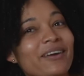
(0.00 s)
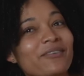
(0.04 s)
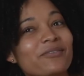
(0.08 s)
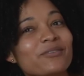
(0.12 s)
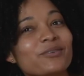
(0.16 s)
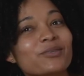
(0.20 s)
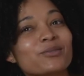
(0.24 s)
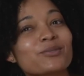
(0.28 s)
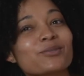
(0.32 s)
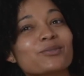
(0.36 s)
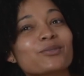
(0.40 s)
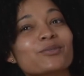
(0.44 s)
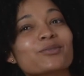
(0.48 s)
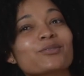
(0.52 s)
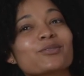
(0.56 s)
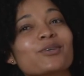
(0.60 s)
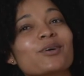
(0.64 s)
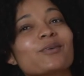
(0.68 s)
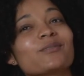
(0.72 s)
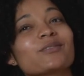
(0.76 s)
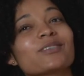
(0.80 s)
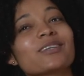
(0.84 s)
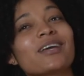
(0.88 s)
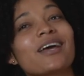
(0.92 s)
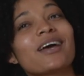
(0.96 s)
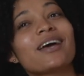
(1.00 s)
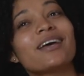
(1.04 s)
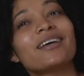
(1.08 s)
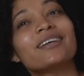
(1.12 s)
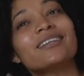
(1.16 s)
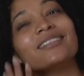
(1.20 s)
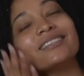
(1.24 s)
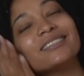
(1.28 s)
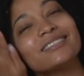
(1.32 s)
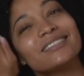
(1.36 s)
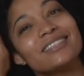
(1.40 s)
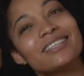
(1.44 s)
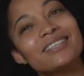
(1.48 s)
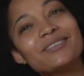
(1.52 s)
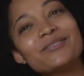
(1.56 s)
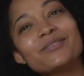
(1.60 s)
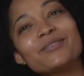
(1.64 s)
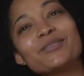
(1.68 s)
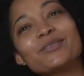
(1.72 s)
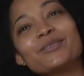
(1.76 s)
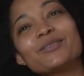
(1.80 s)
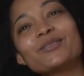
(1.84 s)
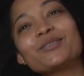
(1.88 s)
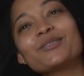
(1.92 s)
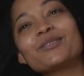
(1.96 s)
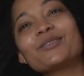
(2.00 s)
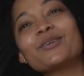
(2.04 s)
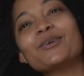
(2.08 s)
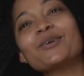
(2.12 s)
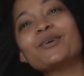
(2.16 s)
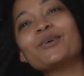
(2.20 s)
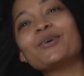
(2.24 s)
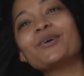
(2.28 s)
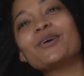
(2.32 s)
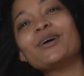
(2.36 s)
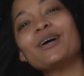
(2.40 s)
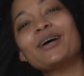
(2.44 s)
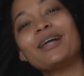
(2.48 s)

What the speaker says: feels so soft, guys. It feels so,